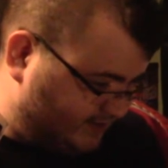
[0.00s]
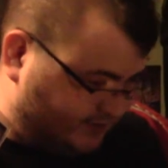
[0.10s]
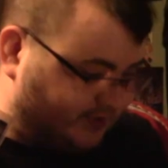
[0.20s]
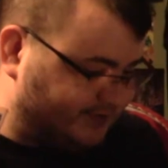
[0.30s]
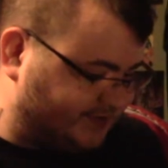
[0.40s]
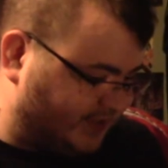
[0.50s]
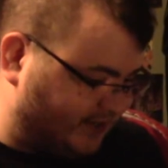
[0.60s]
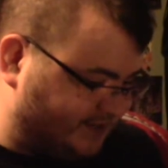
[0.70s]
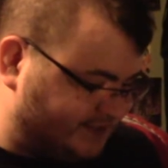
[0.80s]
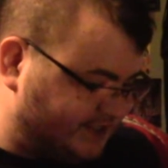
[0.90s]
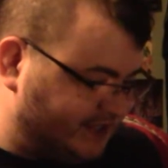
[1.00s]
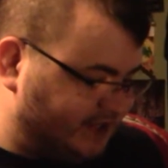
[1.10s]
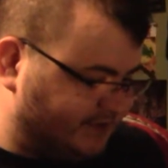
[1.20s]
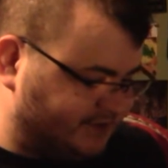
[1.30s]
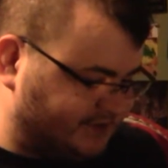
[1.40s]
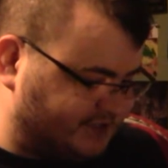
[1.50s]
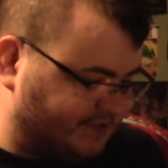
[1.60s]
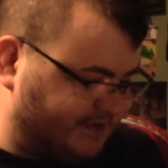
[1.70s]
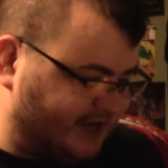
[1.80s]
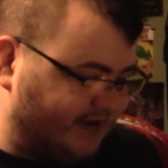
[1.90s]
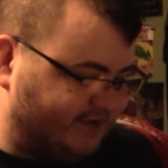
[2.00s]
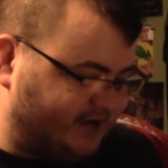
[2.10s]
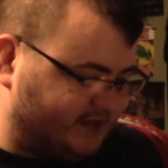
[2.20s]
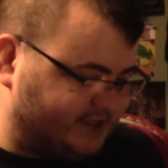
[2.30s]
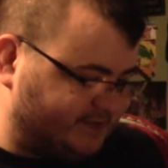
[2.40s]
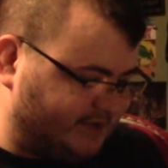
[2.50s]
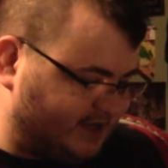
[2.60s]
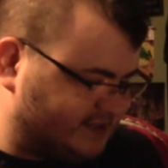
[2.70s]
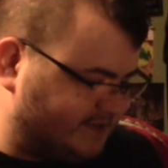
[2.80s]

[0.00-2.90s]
gold cards, which will ship in every RT box.